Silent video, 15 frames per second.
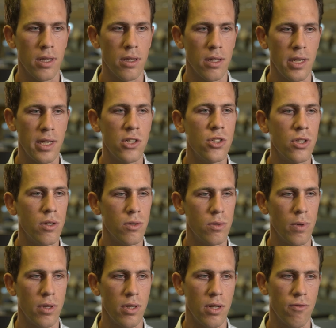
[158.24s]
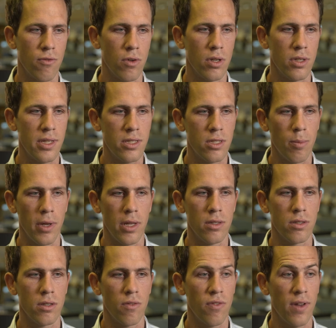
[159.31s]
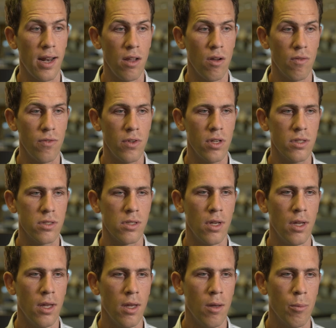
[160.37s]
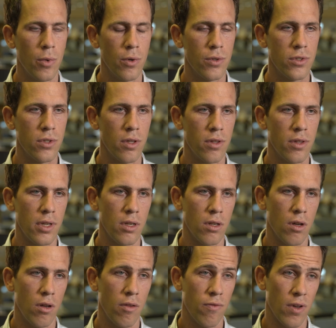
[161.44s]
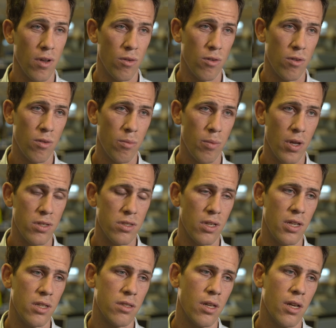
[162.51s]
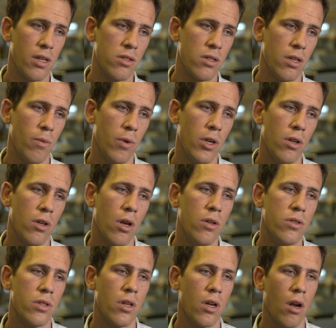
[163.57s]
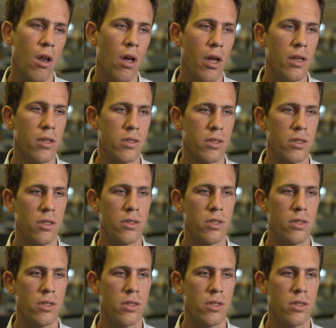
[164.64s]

the issues with the different disciplines are fairly obvious. But also the thing that I found personally is that actually when you go to the client and you